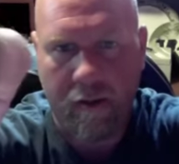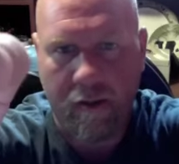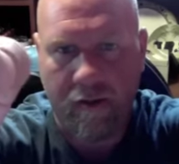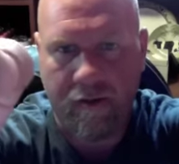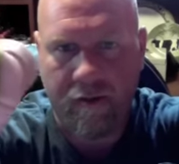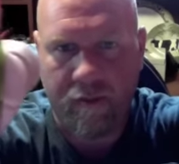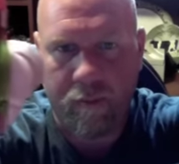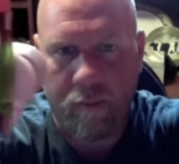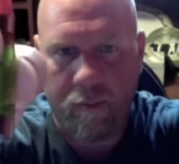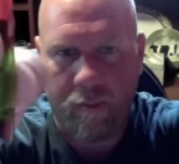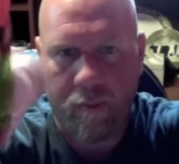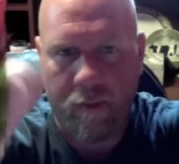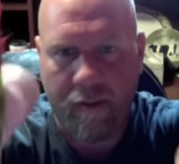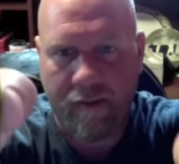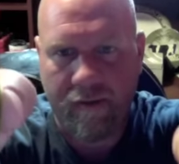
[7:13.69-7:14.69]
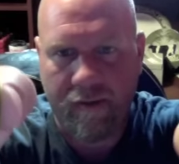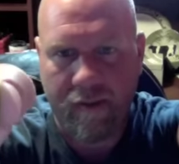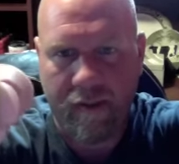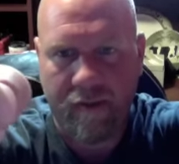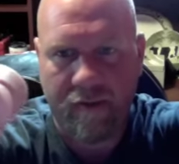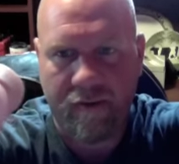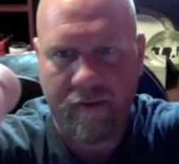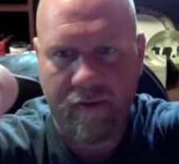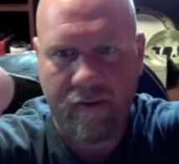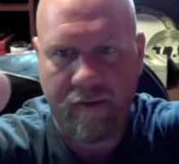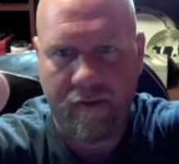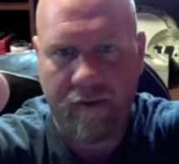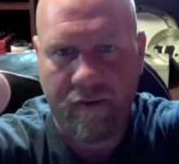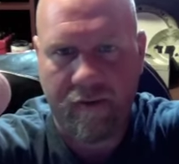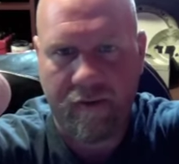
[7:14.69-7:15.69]
This is 1.6.
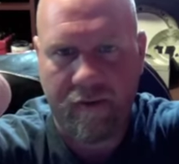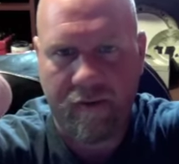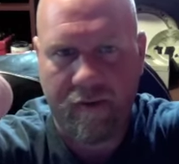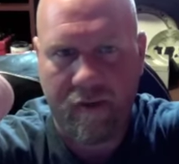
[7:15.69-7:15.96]
This is